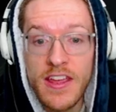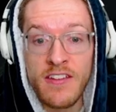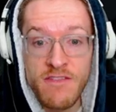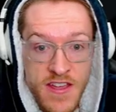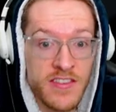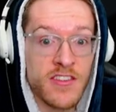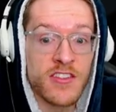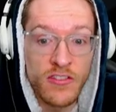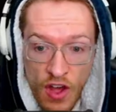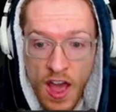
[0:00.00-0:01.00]
Fist
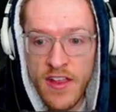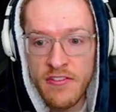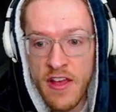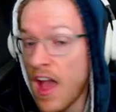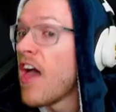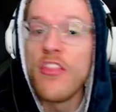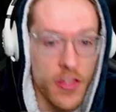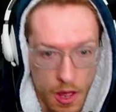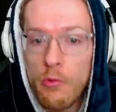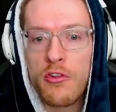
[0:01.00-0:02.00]
survive
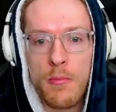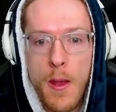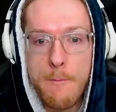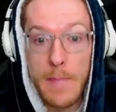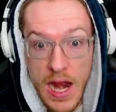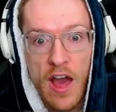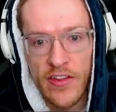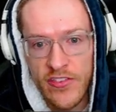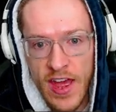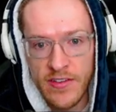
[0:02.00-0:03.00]
the ultimate banana
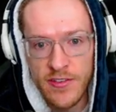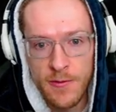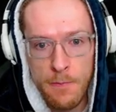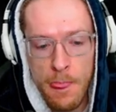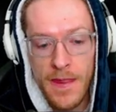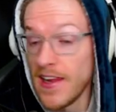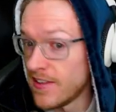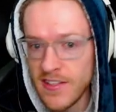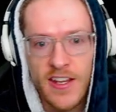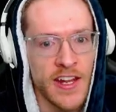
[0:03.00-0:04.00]
test? Is
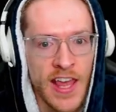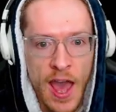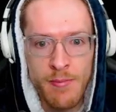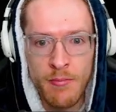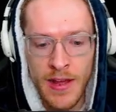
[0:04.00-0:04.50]
he going to get up on my